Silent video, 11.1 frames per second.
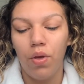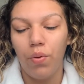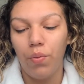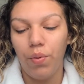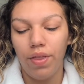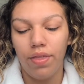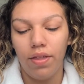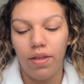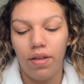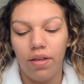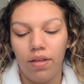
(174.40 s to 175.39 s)
with
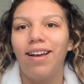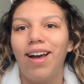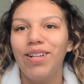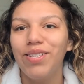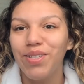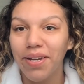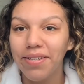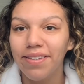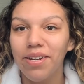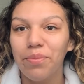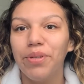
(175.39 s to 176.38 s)
the Anastasia
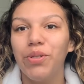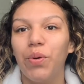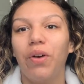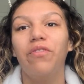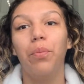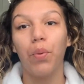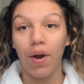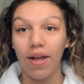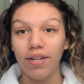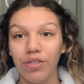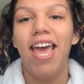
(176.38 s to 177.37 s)
number 12 brush.